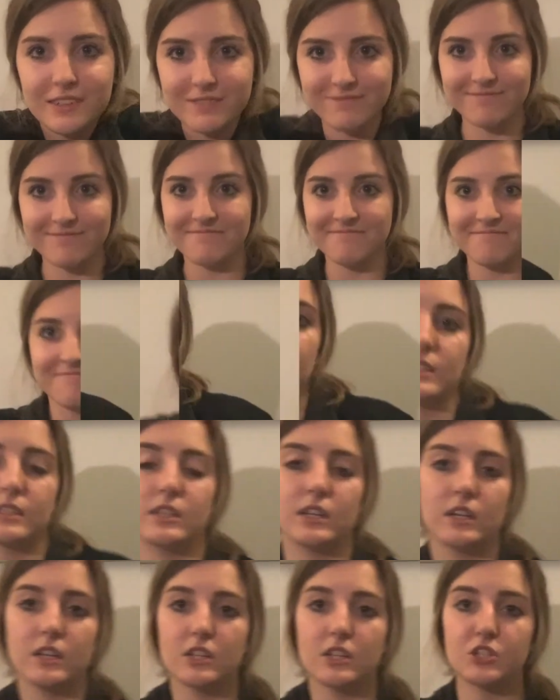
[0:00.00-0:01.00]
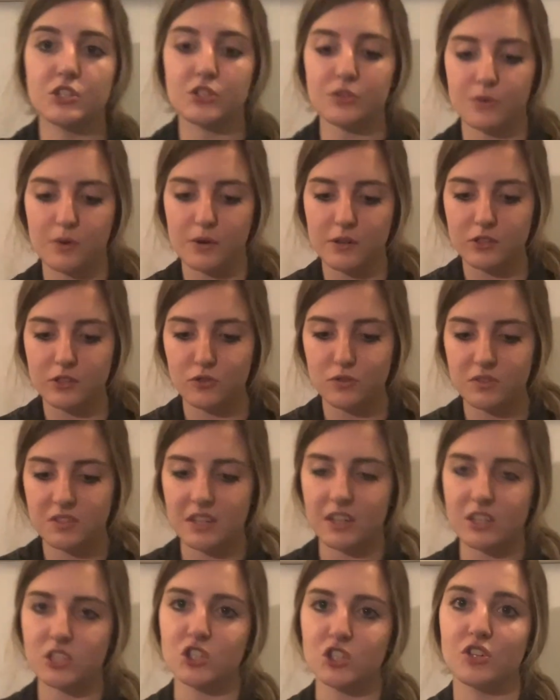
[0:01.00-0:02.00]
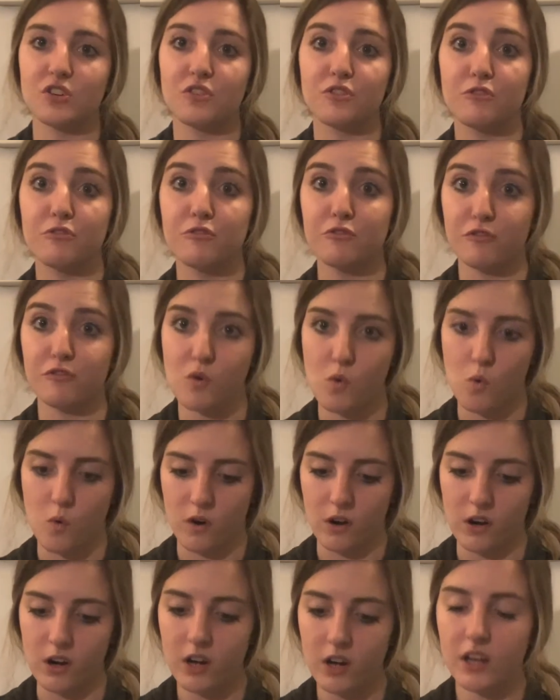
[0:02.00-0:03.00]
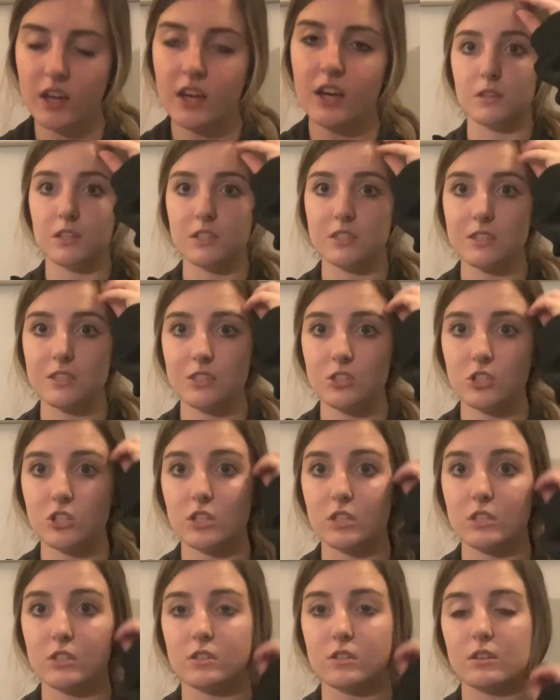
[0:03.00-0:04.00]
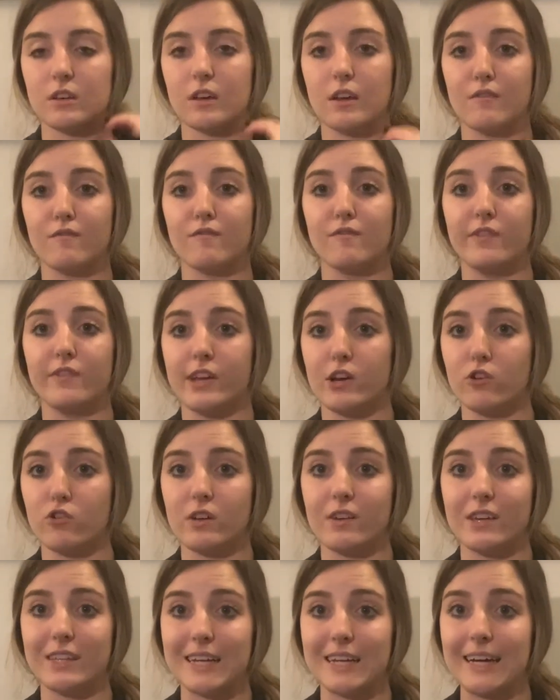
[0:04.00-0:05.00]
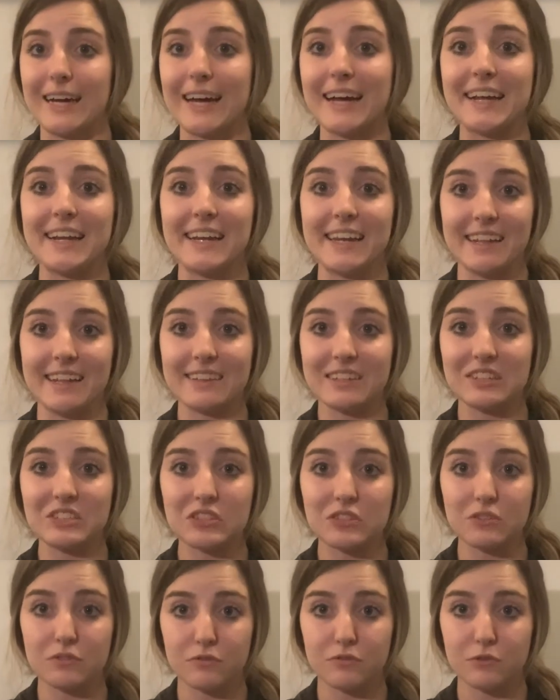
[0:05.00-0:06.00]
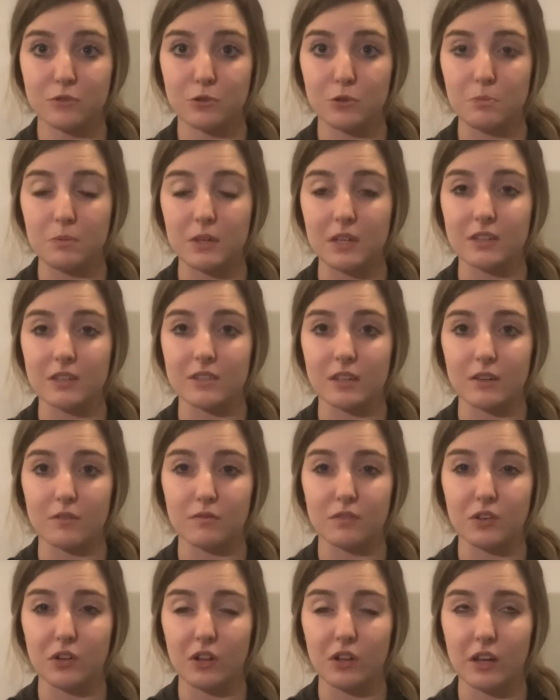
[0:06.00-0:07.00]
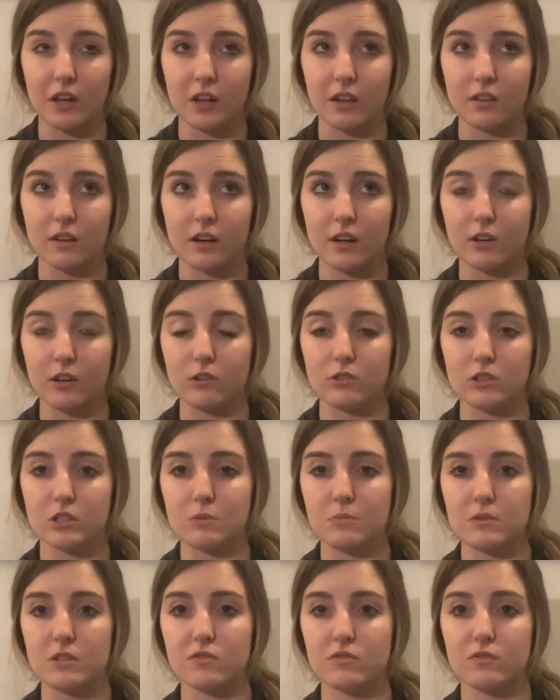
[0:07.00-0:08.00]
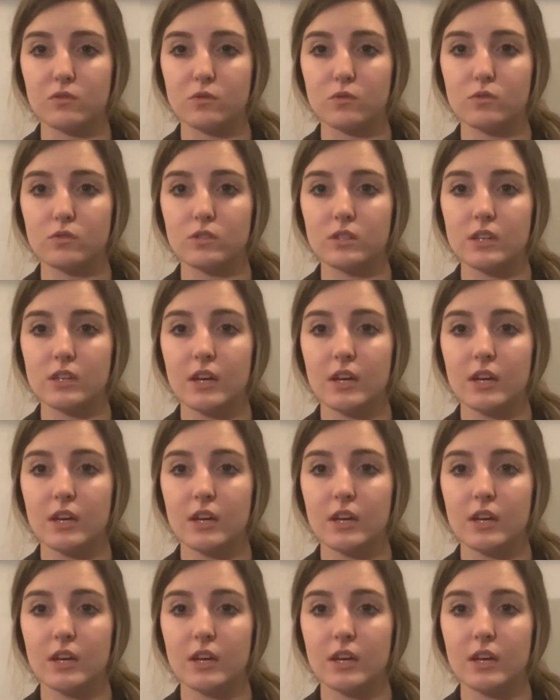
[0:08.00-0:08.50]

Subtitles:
All right, so on to section 4. This is just a very tiny list of food because I feel like a lot of Christmas foods